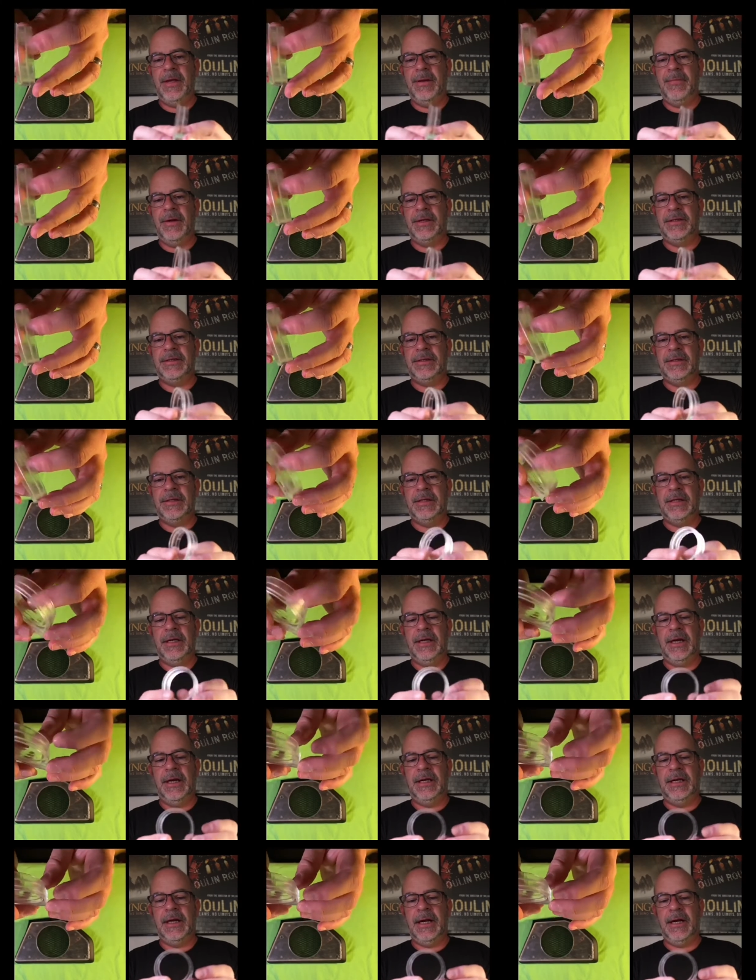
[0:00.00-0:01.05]
mentioned he
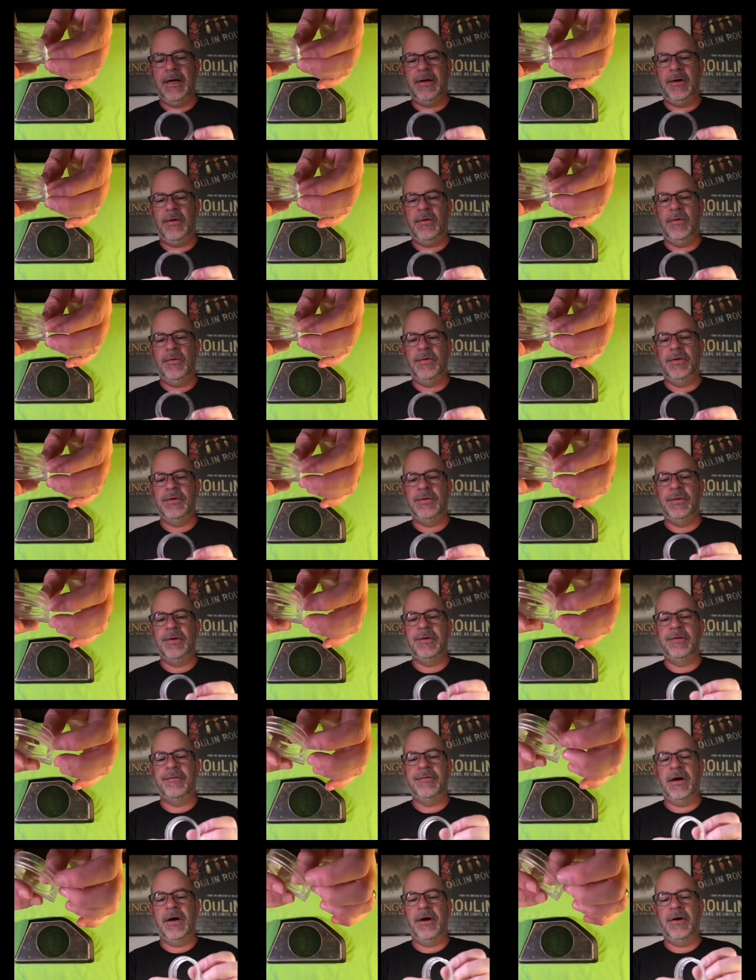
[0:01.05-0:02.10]
liked how the tweeter
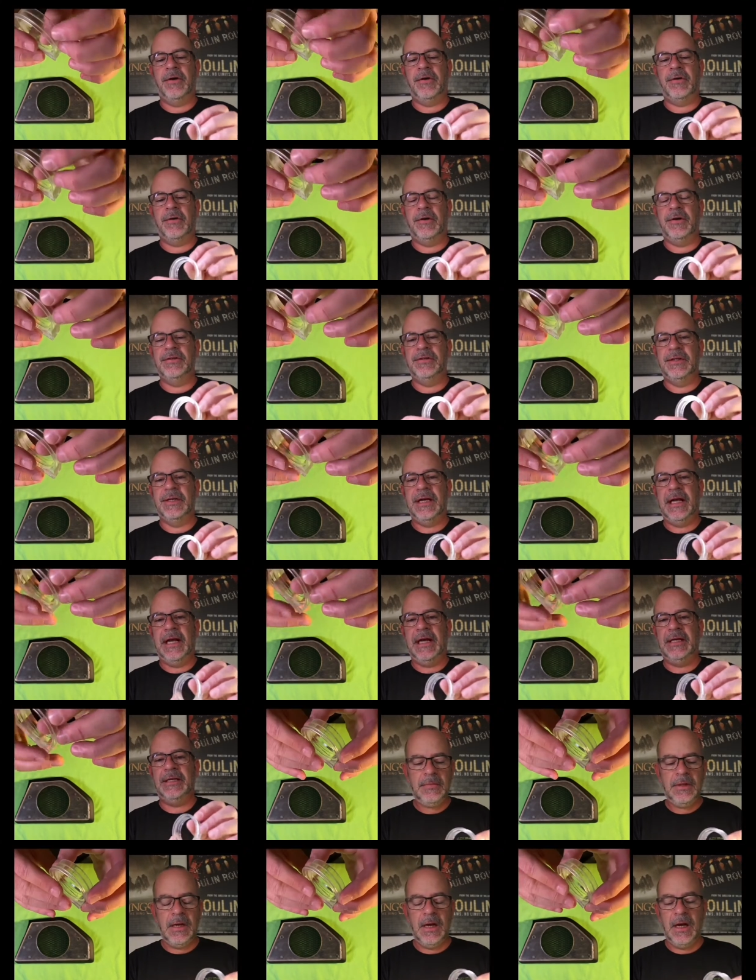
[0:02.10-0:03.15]
fired across the dash